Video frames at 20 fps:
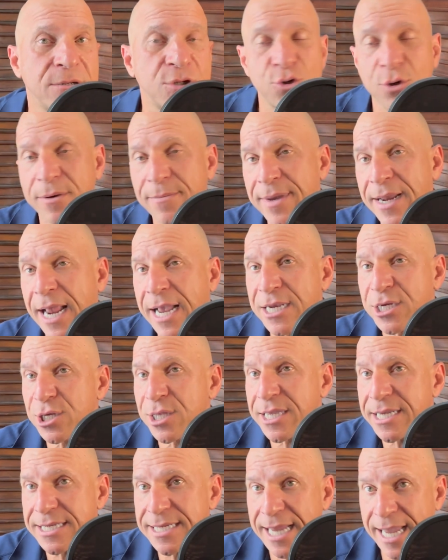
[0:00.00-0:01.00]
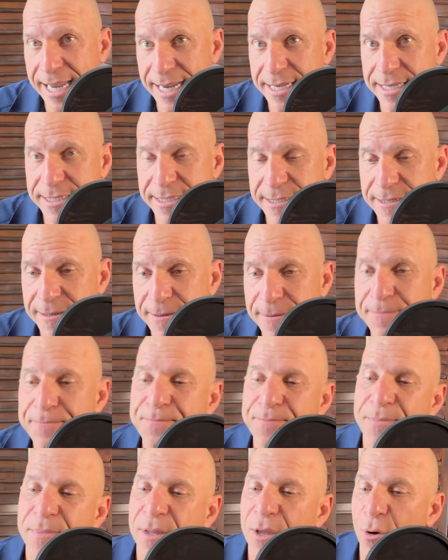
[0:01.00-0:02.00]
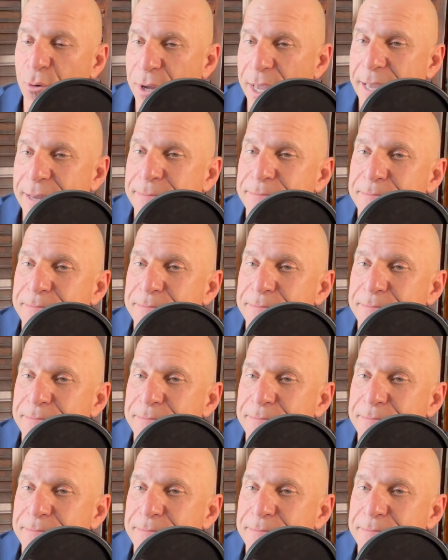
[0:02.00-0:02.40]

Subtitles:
treatment actually takes. Okay.